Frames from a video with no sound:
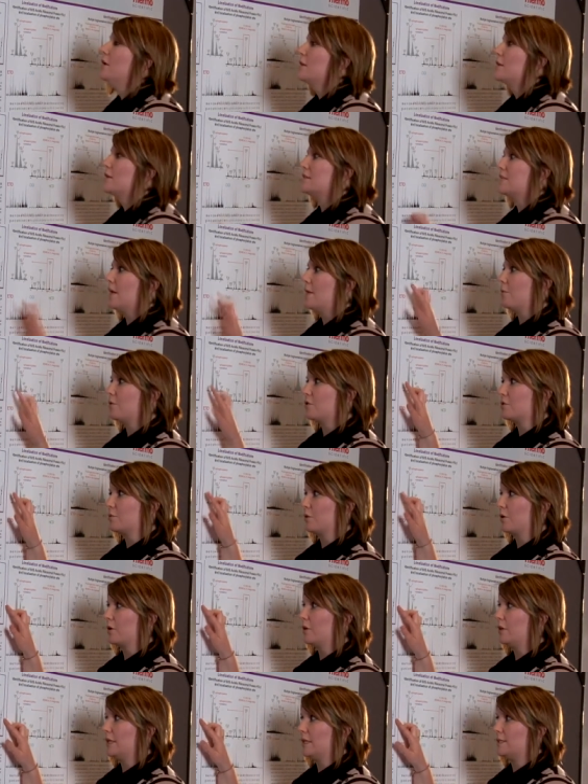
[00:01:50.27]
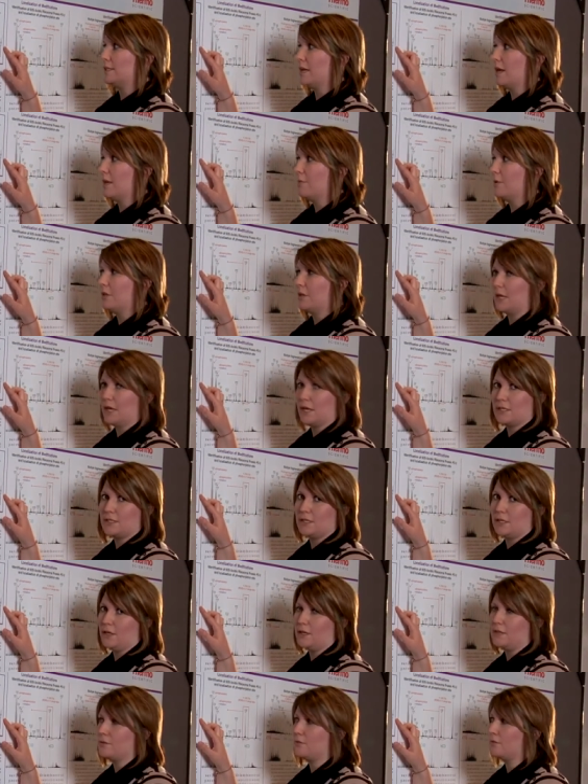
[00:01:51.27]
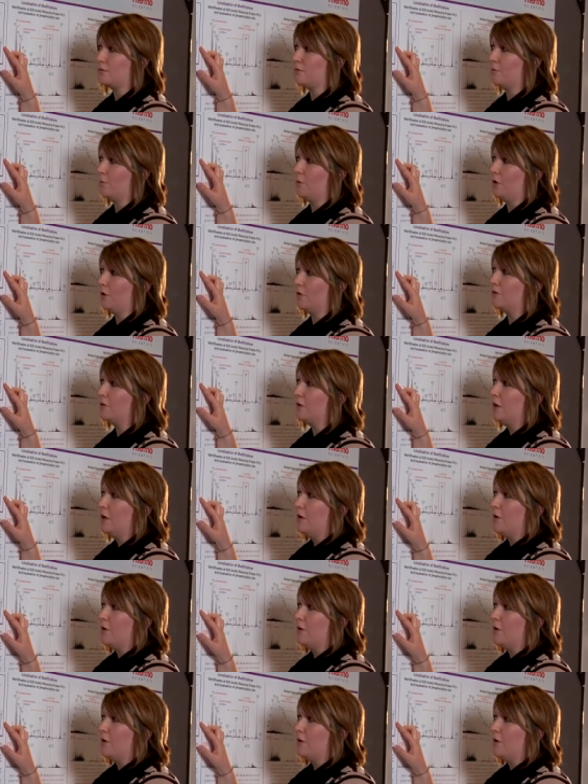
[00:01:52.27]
The samples were cleaned up and the S D S was removed